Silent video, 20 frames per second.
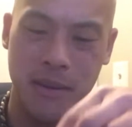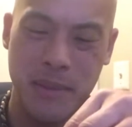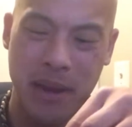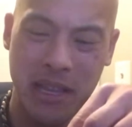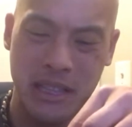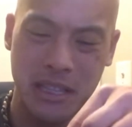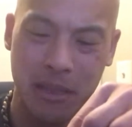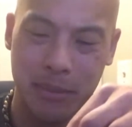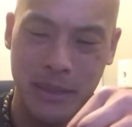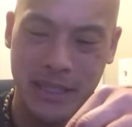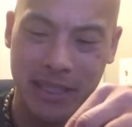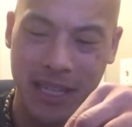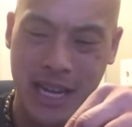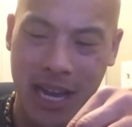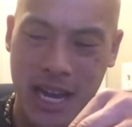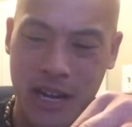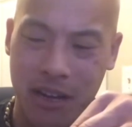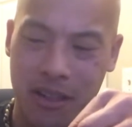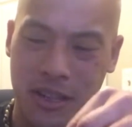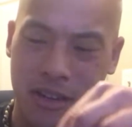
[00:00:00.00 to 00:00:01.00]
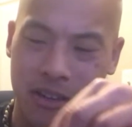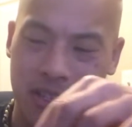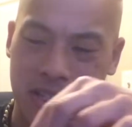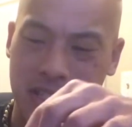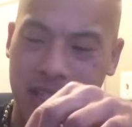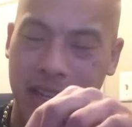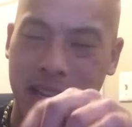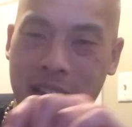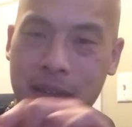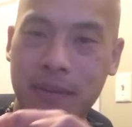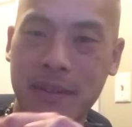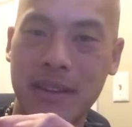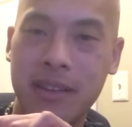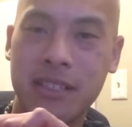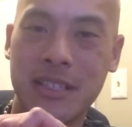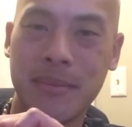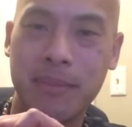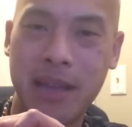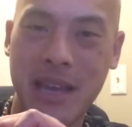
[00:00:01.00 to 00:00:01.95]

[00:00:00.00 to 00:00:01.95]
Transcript: make it a little bit tighter there just to have some